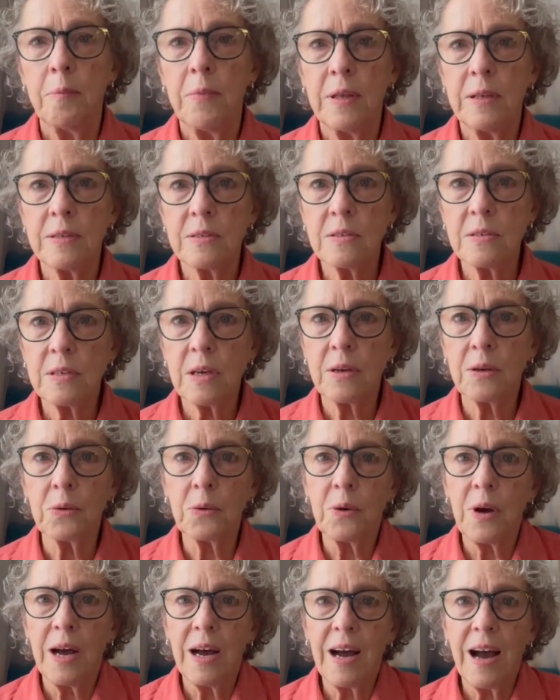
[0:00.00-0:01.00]

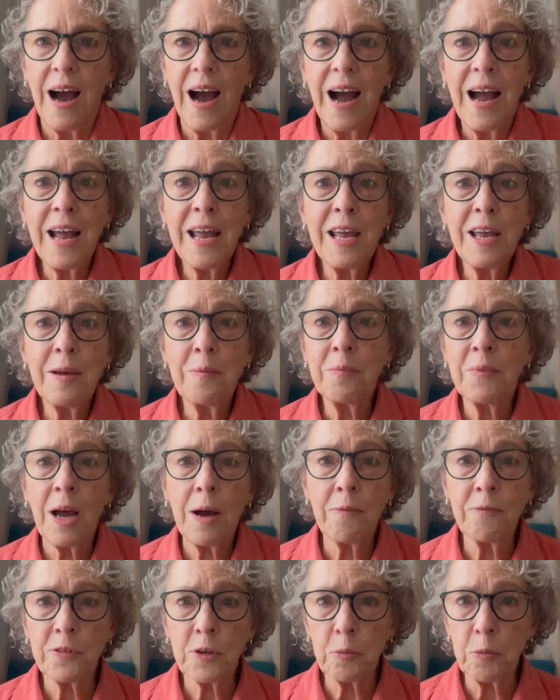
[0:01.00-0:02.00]
So I am
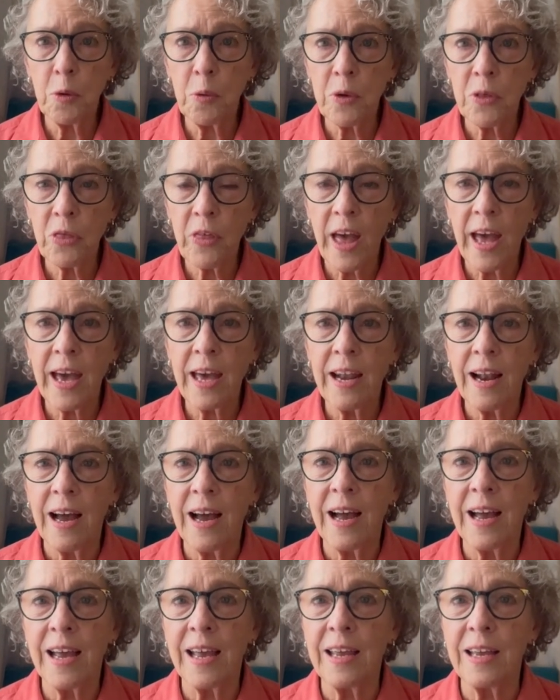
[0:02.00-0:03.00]
comfortable with that.
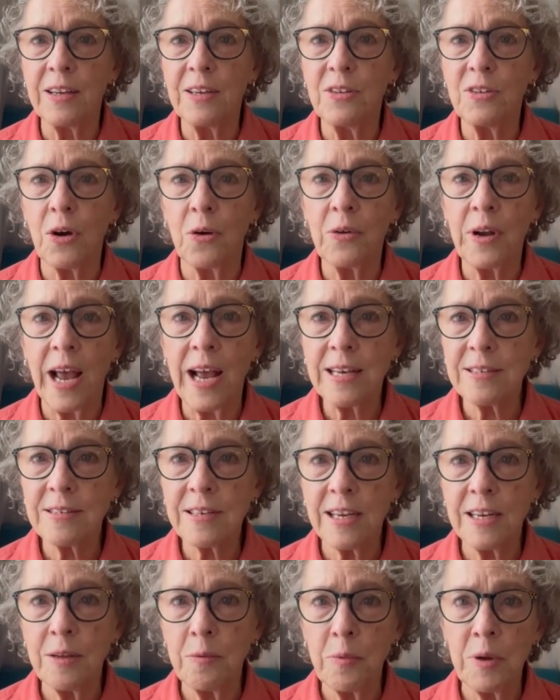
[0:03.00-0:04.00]
I don't ask
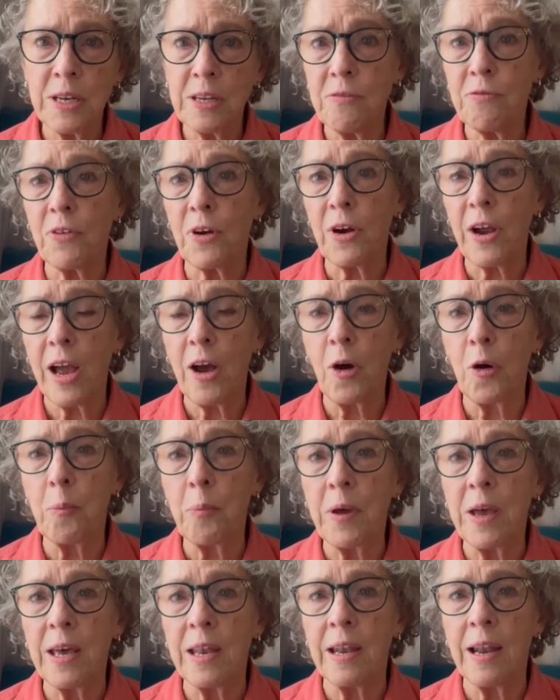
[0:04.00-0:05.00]
anybody for help,
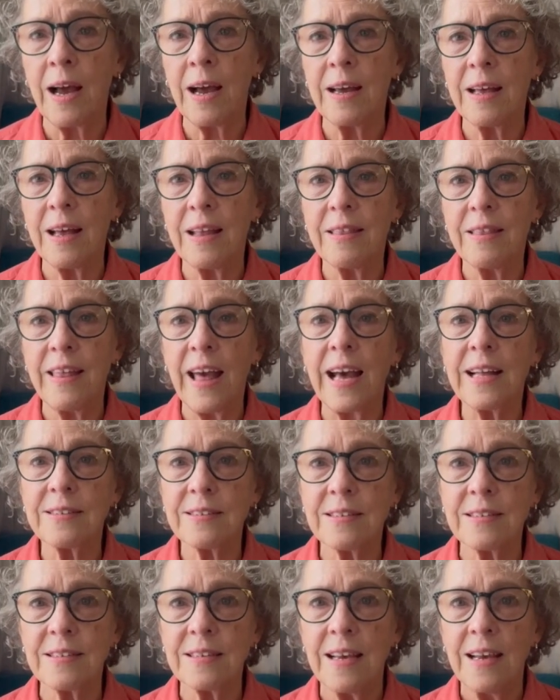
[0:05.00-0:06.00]
and
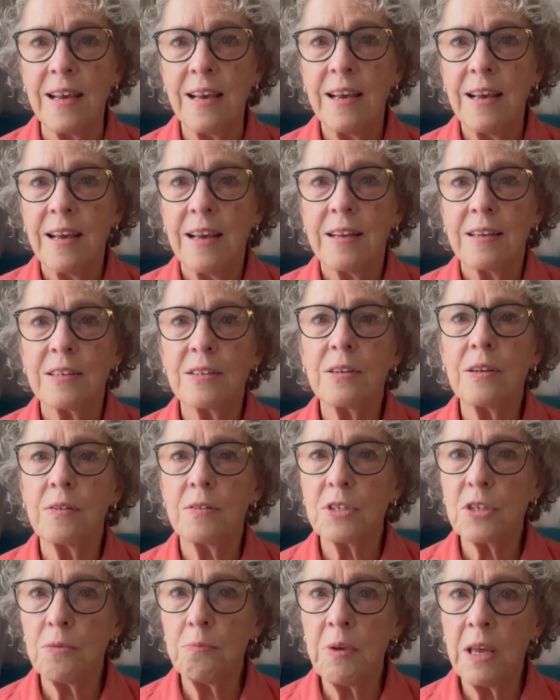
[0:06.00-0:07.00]
that's,
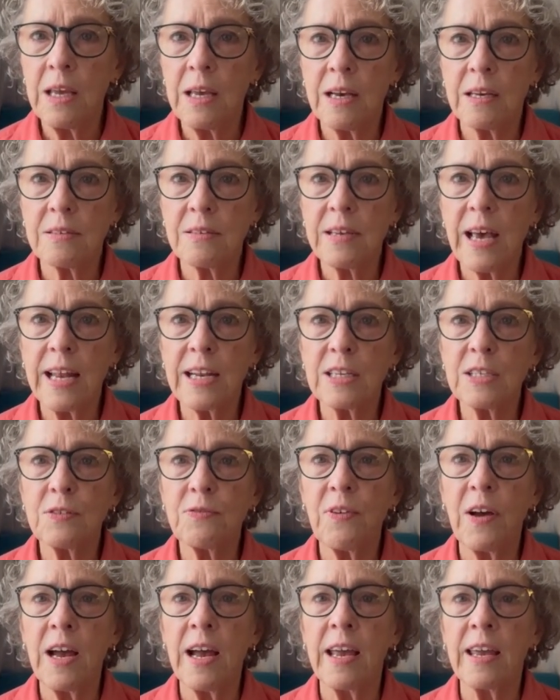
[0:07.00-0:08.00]
to me, a
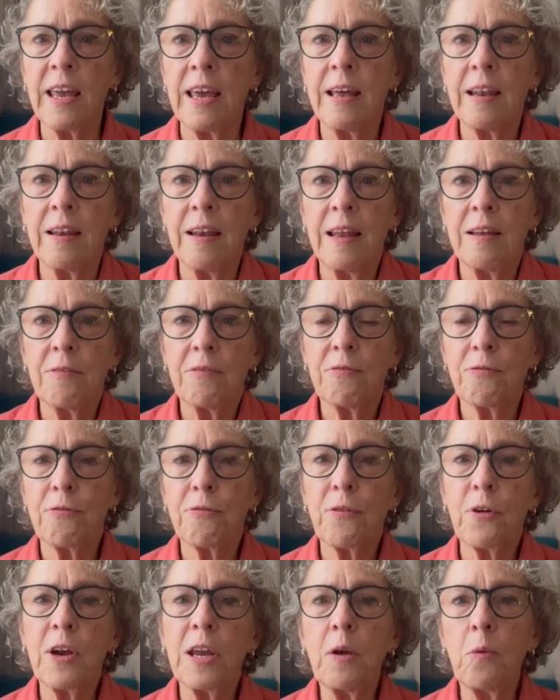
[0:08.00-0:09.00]
satisfying and
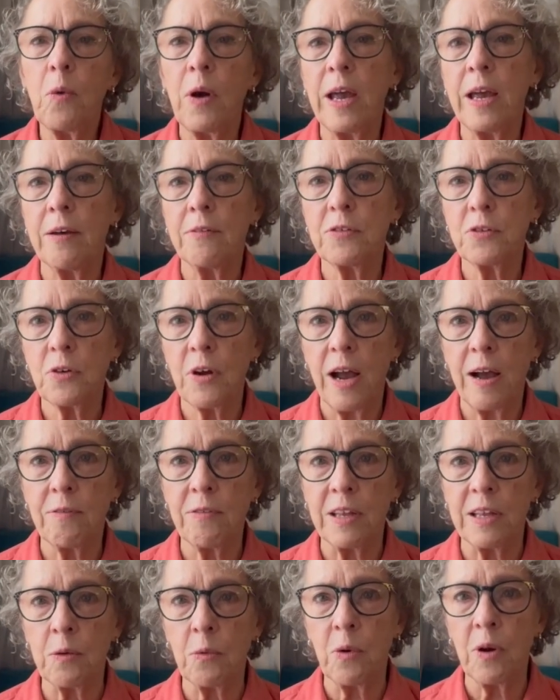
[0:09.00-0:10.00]
free way of
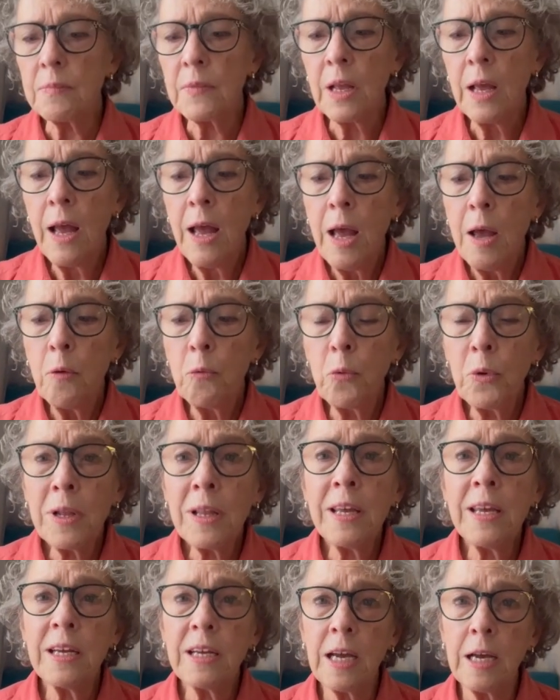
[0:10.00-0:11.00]
traveling, where
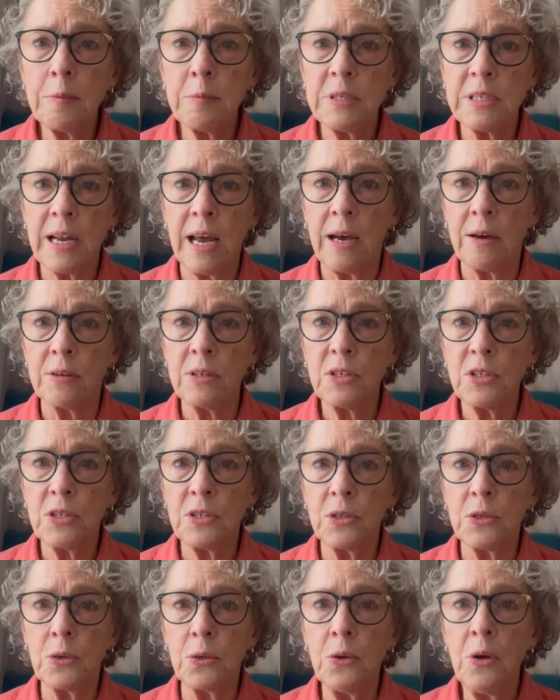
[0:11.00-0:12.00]
really it comes down
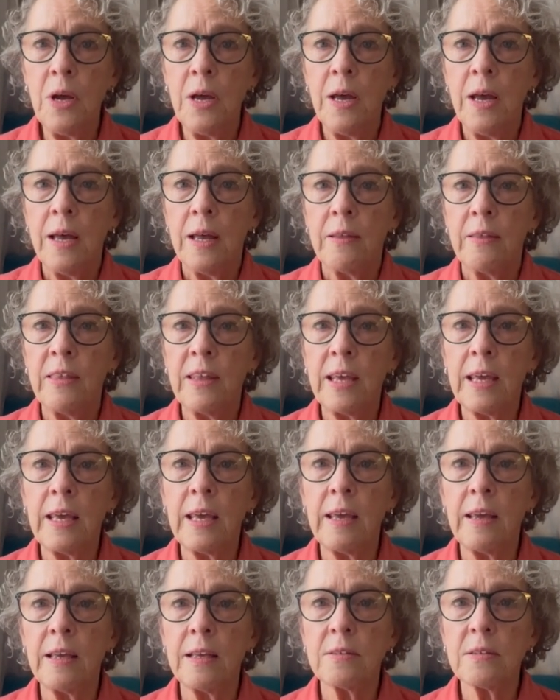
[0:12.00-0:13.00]
to
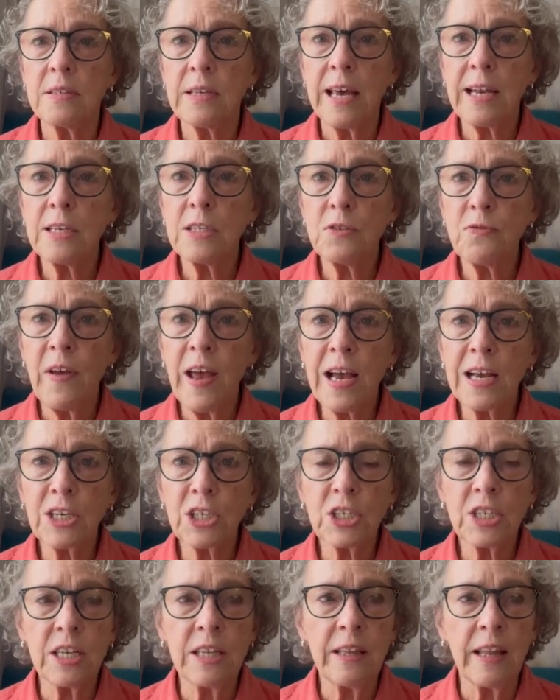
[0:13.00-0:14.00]
the
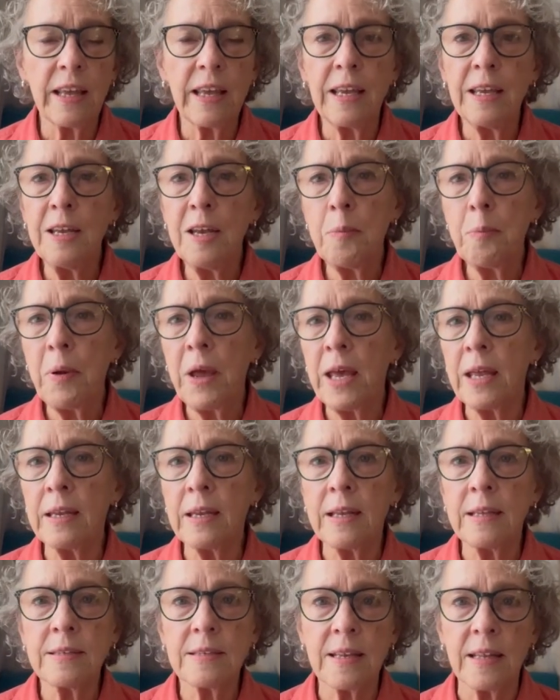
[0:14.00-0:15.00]
satisfaction, the
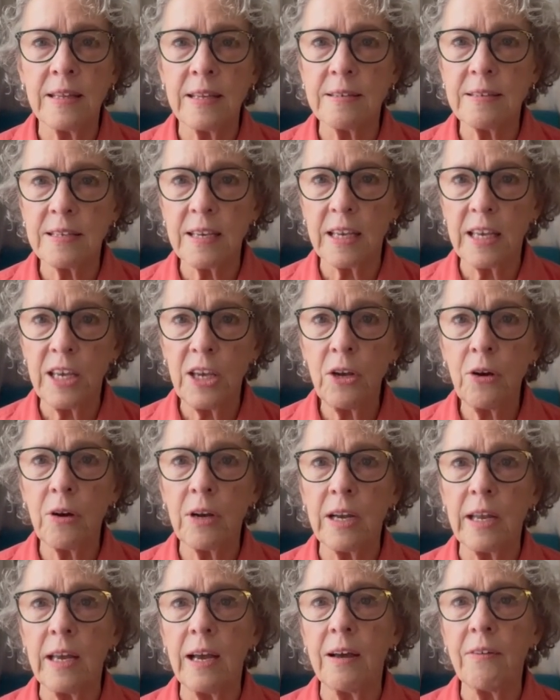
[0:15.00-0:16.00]
independence, and the
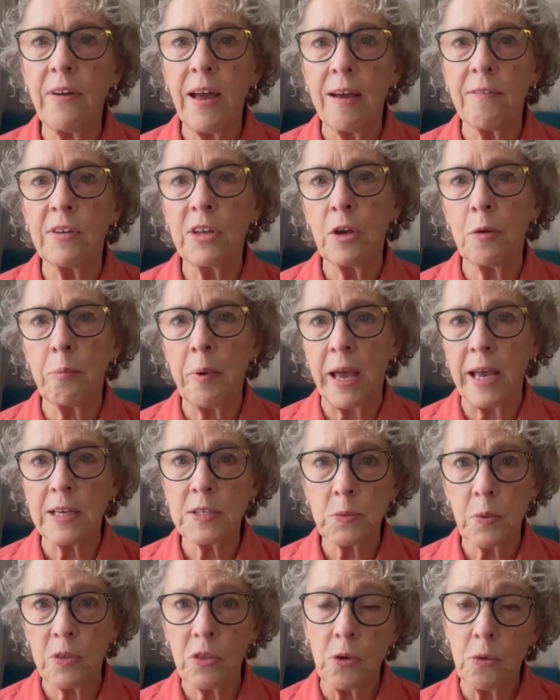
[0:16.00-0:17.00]
security of having your
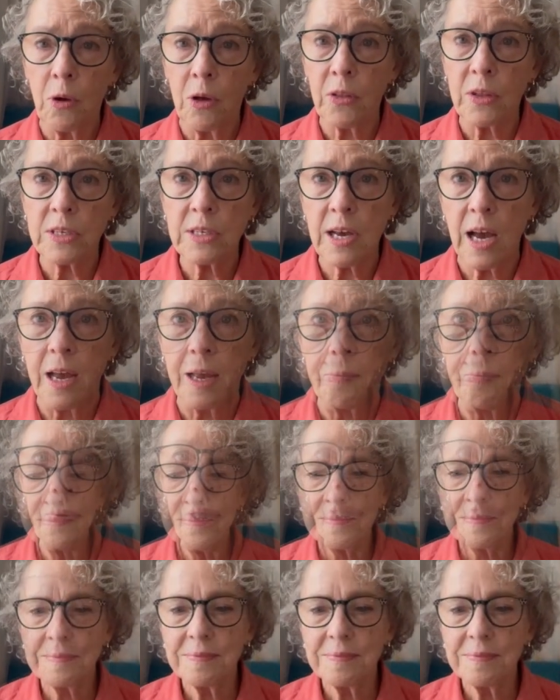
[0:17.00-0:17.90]
bags with you all the time.